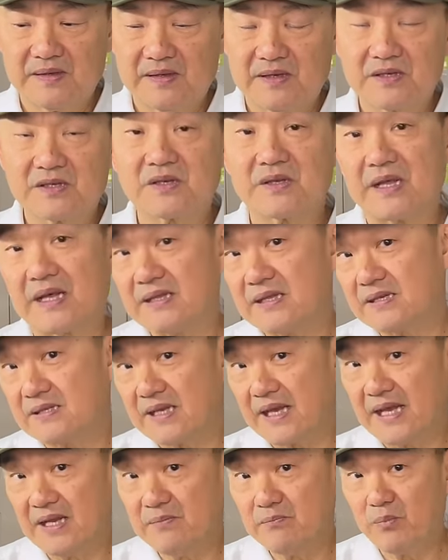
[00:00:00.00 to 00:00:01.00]
So that
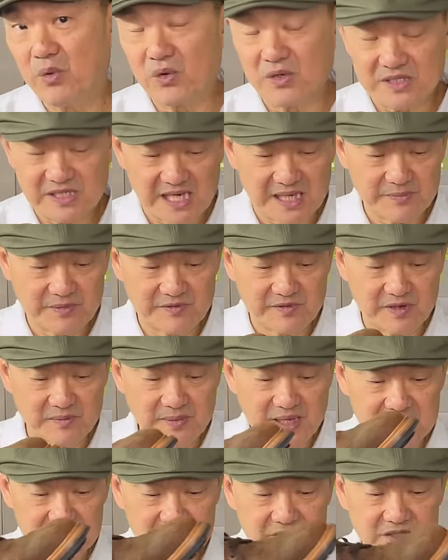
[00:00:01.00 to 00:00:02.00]
this inboard type of
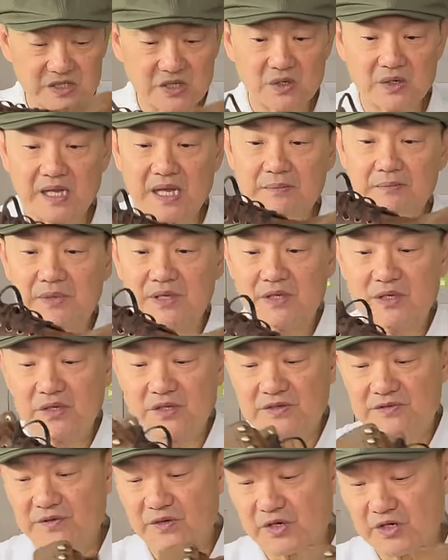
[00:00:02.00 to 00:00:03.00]
commando sole can be
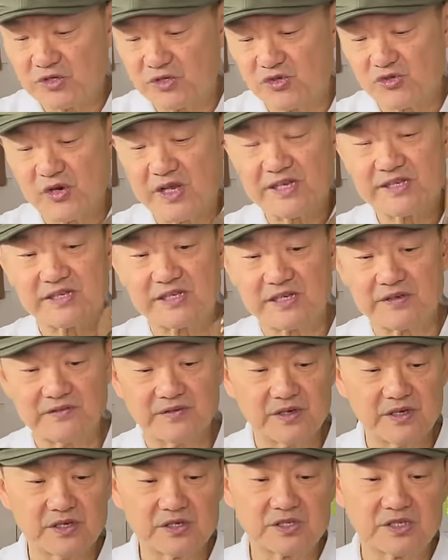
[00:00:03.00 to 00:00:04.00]
used for a dressier
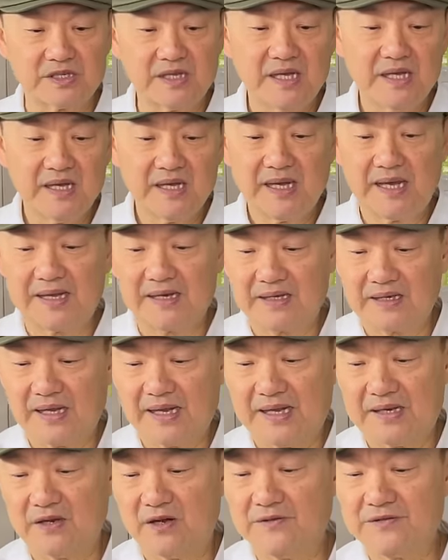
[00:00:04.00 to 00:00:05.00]
version.
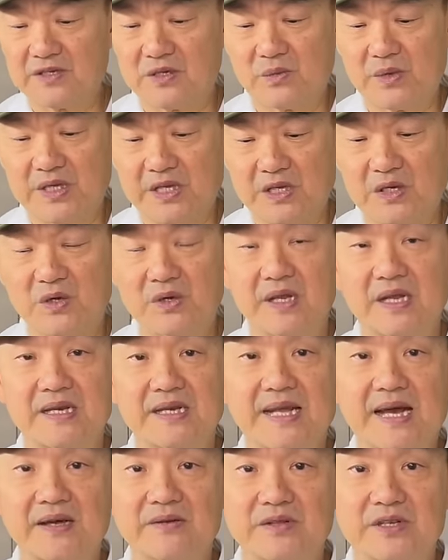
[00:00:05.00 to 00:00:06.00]
And often when you're
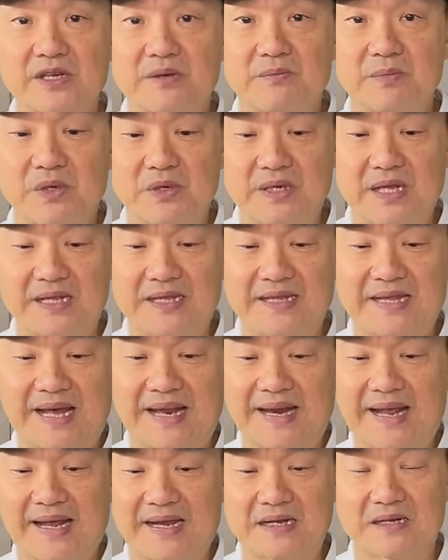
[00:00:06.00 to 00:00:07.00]
looking down on your boot at
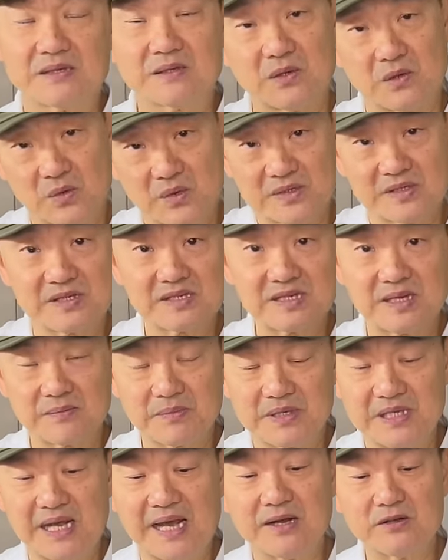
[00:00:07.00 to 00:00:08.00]
that angle, or when
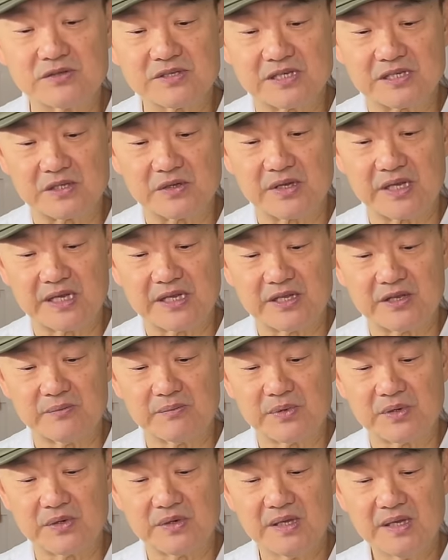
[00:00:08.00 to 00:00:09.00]
somebody else is looking at your
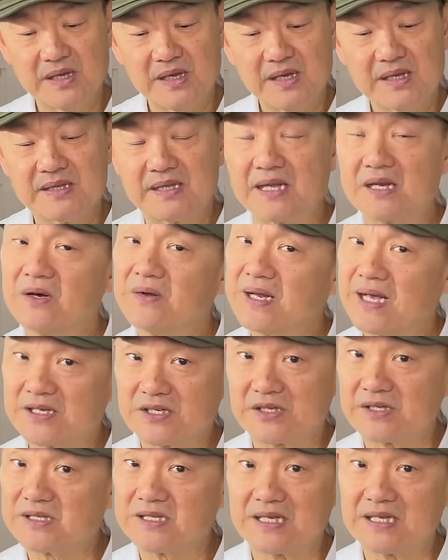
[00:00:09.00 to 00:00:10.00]
boot, they don't
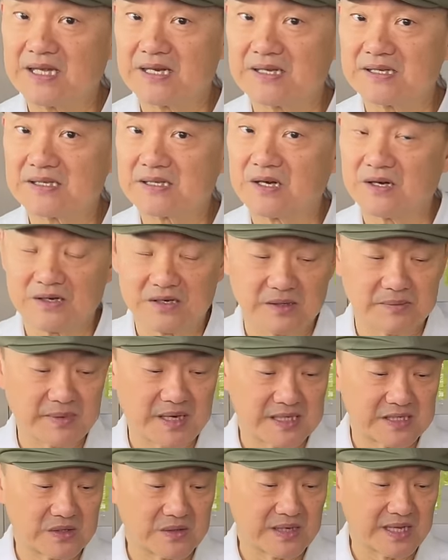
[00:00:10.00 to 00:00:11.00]
actually see that it's got
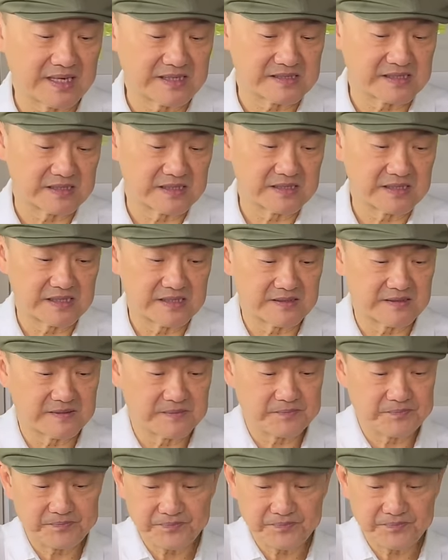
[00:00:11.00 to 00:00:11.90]
commando lugs underneath.